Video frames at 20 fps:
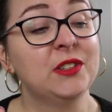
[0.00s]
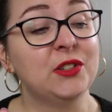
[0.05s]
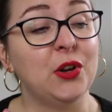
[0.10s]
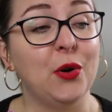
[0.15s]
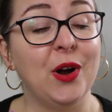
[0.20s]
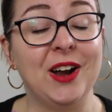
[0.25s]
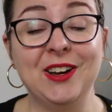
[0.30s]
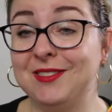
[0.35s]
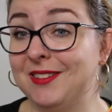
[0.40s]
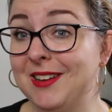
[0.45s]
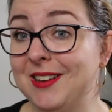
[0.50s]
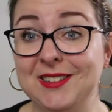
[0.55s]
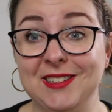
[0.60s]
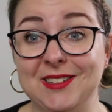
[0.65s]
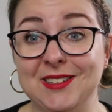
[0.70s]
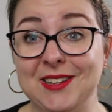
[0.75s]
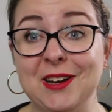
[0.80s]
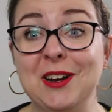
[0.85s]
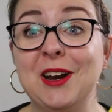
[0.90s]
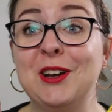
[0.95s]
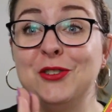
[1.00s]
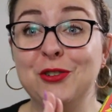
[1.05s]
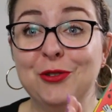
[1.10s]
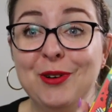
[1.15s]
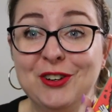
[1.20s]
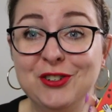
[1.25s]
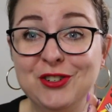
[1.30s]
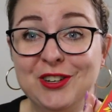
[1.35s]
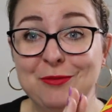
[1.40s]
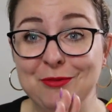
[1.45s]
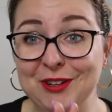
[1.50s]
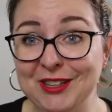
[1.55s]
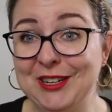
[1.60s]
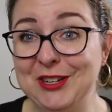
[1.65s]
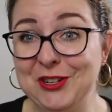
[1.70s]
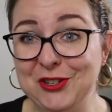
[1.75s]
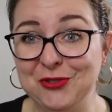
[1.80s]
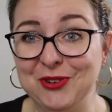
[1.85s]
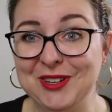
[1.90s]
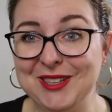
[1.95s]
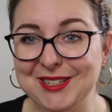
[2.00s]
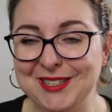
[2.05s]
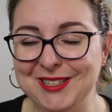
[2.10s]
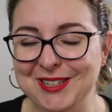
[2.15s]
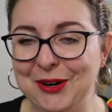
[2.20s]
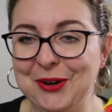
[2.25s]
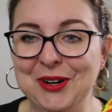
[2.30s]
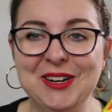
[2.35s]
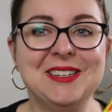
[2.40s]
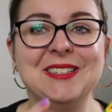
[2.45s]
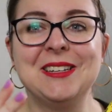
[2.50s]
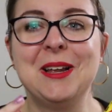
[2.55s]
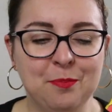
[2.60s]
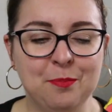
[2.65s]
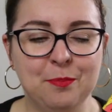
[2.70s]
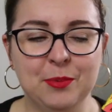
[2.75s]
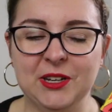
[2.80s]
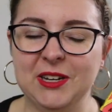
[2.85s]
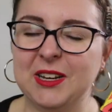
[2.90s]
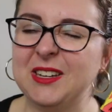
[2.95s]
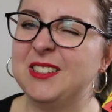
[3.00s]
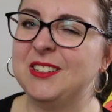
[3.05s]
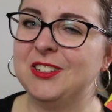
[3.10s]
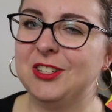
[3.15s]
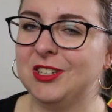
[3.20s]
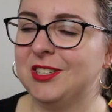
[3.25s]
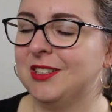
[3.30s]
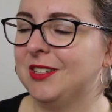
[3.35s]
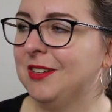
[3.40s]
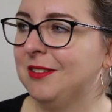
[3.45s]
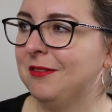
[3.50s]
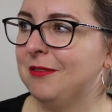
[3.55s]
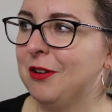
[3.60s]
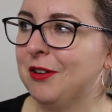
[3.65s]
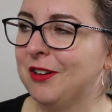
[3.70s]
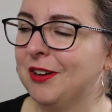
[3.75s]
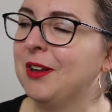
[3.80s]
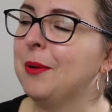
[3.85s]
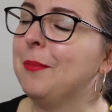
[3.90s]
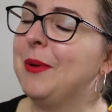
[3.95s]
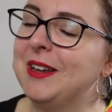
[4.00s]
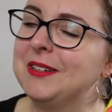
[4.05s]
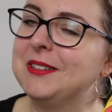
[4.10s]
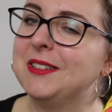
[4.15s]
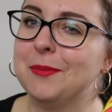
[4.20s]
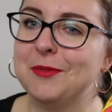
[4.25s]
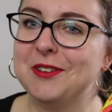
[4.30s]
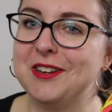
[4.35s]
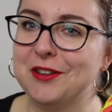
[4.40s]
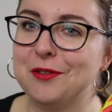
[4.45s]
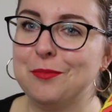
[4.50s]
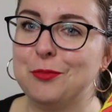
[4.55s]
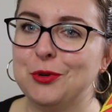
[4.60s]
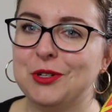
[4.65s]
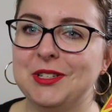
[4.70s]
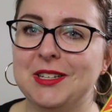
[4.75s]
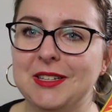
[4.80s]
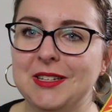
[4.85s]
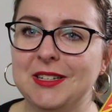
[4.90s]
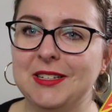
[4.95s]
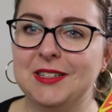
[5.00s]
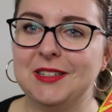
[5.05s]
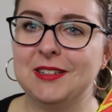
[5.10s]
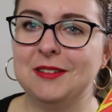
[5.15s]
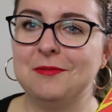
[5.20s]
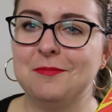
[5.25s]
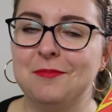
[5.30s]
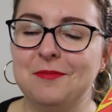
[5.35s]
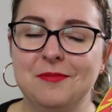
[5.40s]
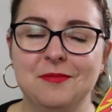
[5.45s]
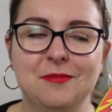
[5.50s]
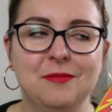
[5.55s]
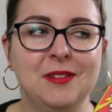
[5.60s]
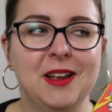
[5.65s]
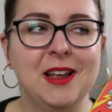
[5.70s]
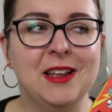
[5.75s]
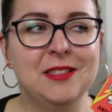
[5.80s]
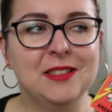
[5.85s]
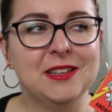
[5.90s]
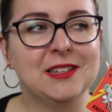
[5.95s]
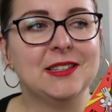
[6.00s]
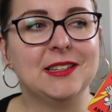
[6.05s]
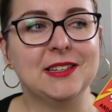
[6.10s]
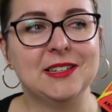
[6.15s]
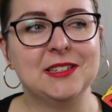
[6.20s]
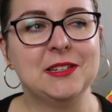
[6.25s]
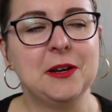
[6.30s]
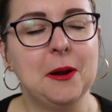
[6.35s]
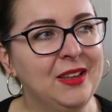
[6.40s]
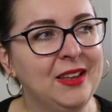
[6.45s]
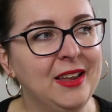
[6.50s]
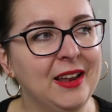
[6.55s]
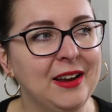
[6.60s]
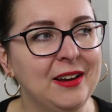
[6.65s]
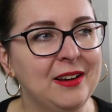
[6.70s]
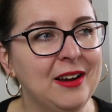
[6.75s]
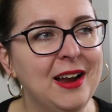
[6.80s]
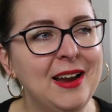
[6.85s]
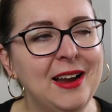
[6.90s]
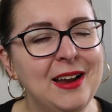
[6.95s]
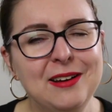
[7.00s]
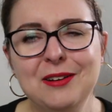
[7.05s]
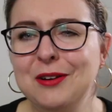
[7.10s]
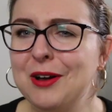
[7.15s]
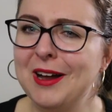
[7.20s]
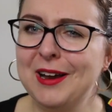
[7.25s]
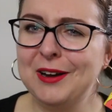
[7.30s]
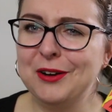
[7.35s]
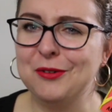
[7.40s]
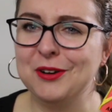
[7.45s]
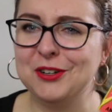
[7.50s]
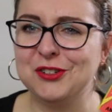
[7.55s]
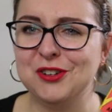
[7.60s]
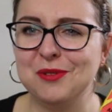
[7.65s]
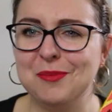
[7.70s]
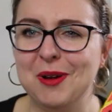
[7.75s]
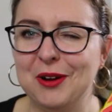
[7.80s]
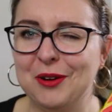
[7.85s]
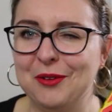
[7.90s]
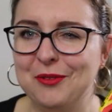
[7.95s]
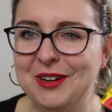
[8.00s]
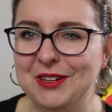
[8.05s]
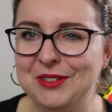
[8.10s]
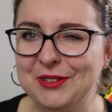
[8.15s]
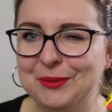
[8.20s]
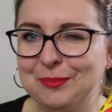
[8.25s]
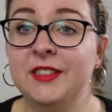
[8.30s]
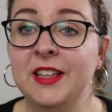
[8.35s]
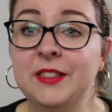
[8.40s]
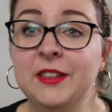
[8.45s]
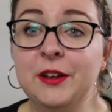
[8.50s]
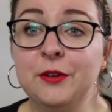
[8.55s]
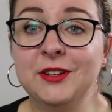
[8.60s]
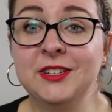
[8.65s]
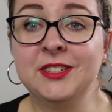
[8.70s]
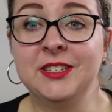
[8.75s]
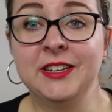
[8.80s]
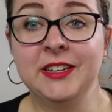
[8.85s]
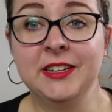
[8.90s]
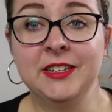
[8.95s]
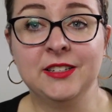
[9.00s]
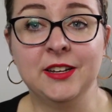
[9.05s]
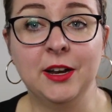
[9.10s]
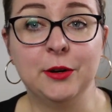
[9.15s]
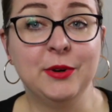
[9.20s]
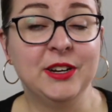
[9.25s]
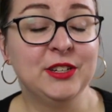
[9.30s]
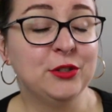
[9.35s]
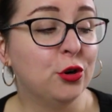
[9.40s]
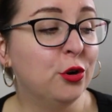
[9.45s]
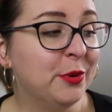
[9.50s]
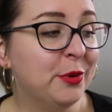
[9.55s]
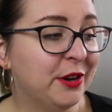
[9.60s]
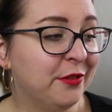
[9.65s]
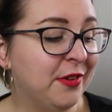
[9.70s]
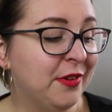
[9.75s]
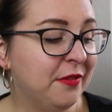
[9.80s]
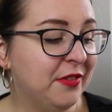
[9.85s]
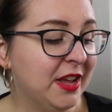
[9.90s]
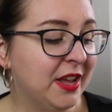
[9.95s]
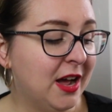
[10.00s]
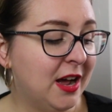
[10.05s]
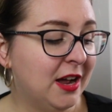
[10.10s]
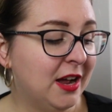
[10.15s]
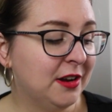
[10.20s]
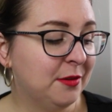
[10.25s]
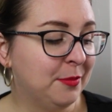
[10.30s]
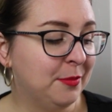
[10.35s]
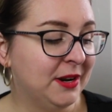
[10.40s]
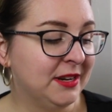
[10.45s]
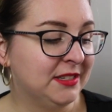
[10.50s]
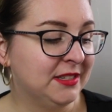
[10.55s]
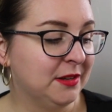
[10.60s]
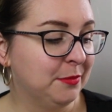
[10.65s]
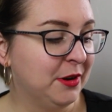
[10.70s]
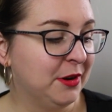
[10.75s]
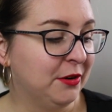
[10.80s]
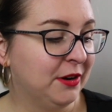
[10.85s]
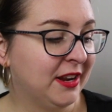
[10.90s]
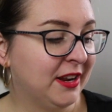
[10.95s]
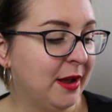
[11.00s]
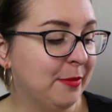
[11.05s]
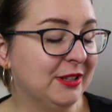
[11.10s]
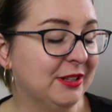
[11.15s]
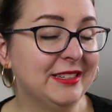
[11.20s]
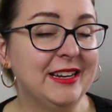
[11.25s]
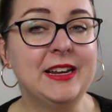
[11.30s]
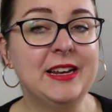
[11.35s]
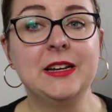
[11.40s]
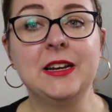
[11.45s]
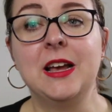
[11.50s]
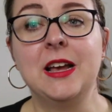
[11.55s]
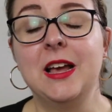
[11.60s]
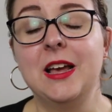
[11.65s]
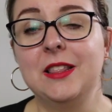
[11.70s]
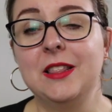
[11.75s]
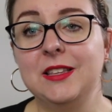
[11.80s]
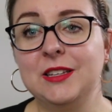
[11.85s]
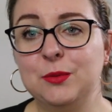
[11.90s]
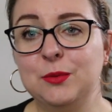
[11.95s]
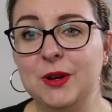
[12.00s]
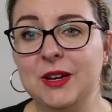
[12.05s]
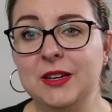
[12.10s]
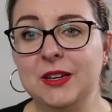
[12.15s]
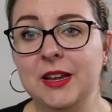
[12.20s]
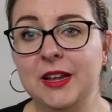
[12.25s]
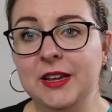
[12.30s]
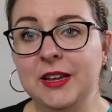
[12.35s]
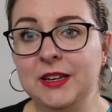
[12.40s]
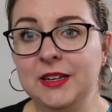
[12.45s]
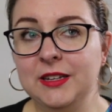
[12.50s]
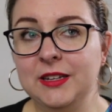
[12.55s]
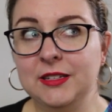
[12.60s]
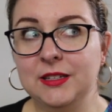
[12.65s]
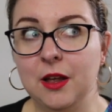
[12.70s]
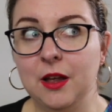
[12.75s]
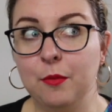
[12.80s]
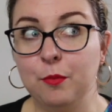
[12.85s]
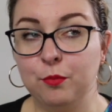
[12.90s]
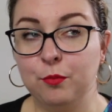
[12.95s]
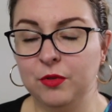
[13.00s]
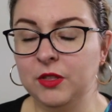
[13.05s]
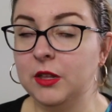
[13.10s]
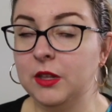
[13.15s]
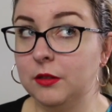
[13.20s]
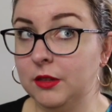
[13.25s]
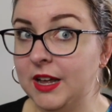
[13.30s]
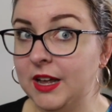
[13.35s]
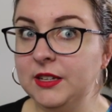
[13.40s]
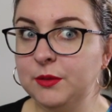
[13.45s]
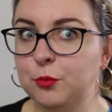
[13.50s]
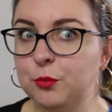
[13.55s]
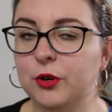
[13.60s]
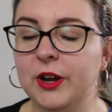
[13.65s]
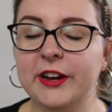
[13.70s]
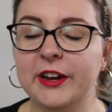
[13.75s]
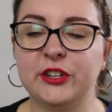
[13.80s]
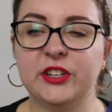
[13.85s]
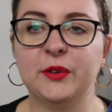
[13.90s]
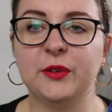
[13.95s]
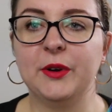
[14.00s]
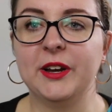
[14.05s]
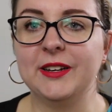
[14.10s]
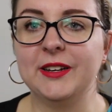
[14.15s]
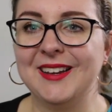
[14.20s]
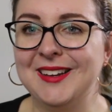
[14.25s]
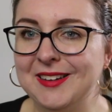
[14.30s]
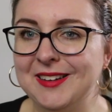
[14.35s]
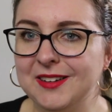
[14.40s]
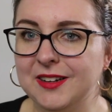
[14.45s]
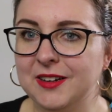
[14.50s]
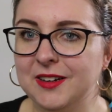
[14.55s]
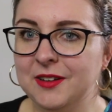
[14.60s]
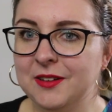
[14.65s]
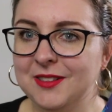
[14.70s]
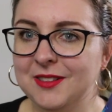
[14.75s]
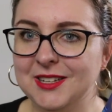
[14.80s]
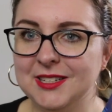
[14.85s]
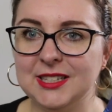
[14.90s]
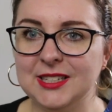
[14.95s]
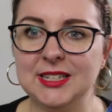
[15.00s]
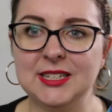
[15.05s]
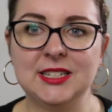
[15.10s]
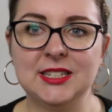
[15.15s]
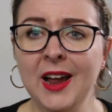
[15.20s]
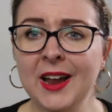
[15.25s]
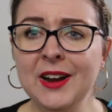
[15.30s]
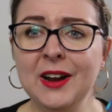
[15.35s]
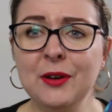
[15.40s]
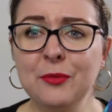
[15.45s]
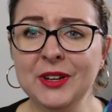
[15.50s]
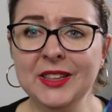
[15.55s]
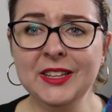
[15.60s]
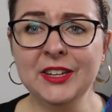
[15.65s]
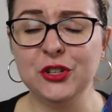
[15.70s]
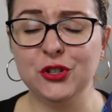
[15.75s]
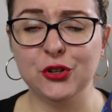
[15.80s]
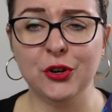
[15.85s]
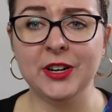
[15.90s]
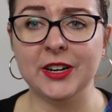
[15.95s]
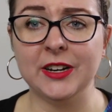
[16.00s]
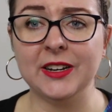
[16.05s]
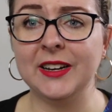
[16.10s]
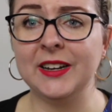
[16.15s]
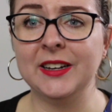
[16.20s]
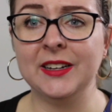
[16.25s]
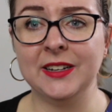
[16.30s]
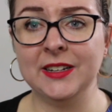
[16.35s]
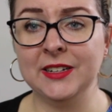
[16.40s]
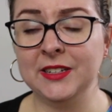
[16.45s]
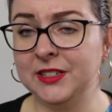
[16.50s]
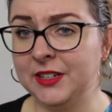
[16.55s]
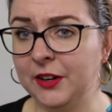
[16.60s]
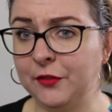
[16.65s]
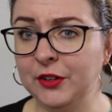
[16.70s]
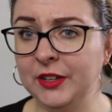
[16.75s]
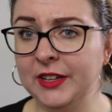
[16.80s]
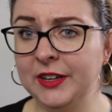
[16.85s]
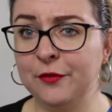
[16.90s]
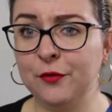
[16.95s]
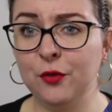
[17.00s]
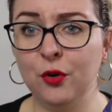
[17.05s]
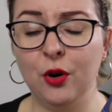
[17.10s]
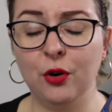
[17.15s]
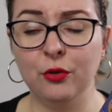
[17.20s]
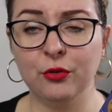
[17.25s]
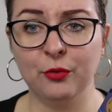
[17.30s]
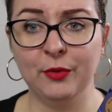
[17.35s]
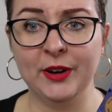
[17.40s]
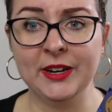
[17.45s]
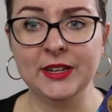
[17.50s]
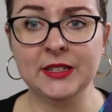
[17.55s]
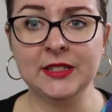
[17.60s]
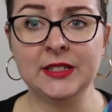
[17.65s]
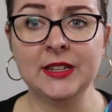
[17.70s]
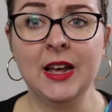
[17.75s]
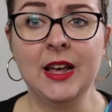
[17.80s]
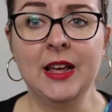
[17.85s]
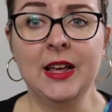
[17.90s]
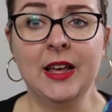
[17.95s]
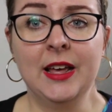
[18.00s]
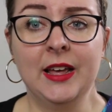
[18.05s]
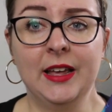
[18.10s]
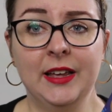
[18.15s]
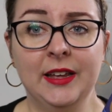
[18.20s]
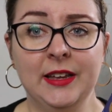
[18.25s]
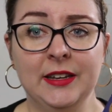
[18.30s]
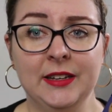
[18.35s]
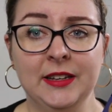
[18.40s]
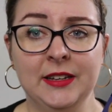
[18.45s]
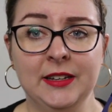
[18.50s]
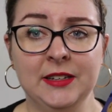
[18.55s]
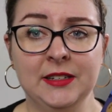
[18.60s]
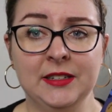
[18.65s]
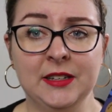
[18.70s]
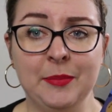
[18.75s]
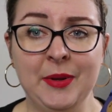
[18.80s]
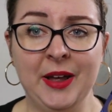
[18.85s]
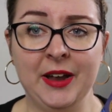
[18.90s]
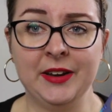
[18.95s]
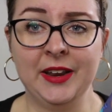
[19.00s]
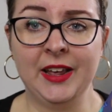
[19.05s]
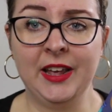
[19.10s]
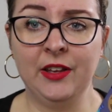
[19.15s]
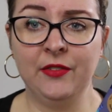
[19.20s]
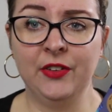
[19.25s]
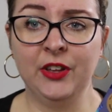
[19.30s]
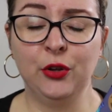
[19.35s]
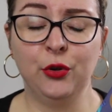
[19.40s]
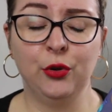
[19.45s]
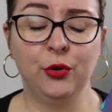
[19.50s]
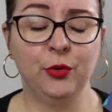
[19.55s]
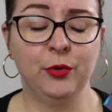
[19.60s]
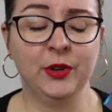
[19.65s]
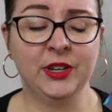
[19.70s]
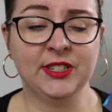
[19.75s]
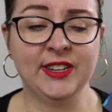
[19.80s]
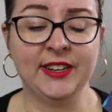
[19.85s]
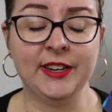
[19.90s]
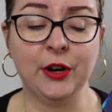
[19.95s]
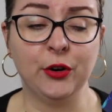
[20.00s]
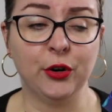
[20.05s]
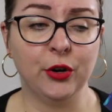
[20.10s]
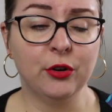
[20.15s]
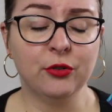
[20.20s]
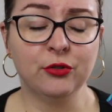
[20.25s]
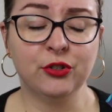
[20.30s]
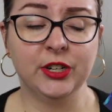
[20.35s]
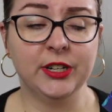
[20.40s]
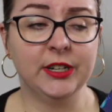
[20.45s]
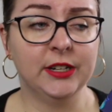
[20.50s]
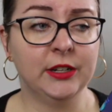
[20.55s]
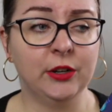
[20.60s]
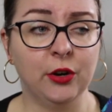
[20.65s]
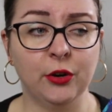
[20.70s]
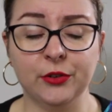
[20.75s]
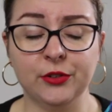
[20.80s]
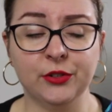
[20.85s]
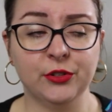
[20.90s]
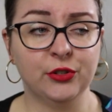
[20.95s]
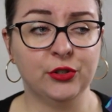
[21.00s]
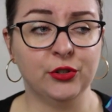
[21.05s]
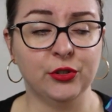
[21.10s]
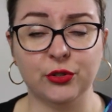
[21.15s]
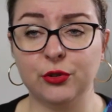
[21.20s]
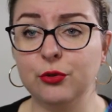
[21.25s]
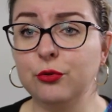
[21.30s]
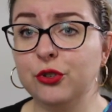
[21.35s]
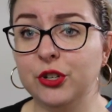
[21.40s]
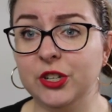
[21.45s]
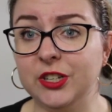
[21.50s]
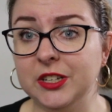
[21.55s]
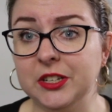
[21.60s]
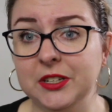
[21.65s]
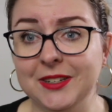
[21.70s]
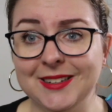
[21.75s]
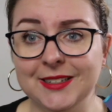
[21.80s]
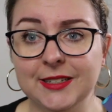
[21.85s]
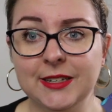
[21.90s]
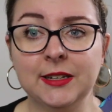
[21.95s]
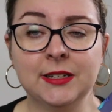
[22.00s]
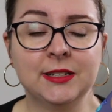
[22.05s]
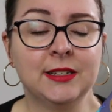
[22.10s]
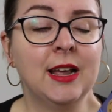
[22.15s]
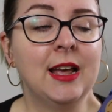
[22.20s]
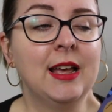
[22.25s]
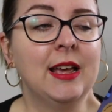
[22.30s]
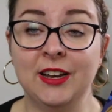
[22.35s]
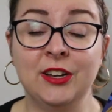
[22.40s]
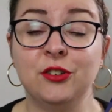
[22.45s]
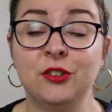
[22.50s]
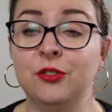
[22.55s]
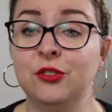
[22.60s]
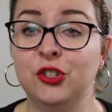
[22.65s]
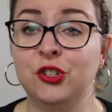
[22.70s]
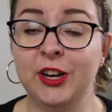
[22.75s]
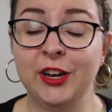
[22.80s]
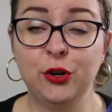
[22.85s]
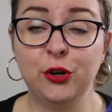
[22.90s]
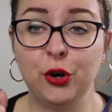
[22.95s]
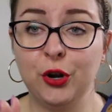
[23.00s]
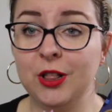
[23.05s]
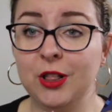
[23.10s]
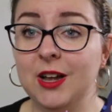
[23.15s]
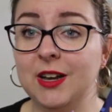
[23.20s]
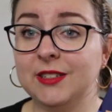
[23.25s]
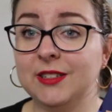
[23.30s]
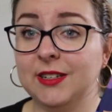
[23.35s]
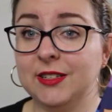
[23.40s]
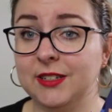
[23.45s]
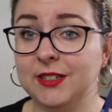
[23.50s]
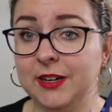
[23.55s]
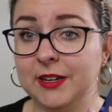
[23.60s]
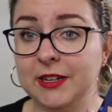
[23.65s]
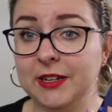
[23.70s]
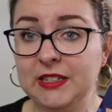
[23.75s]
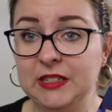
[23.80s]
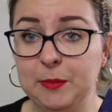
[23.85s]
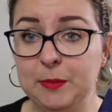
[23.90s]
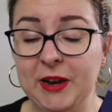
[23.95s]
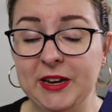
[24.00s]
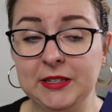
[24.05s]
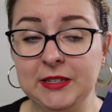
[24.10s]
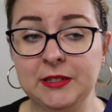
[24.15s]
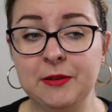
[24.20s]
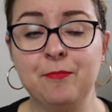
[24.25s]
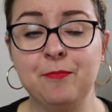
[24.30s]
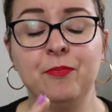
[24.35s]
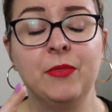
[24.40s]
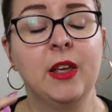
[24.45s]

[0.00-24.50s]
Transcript: So I do actually really enjoy this series, but it just, compared to some of the other books in this list, yeah, I had a question mark around it. Then there is The Sideways Orbit of Evie, Hart by Samira Kamaldeen. This one is the last book I actually read in this list, and I really enjoyed it. It is definitely for older readers. It is about Evie, who is a young girl. She goes to school, she's in year 6, and she and her class are studying space.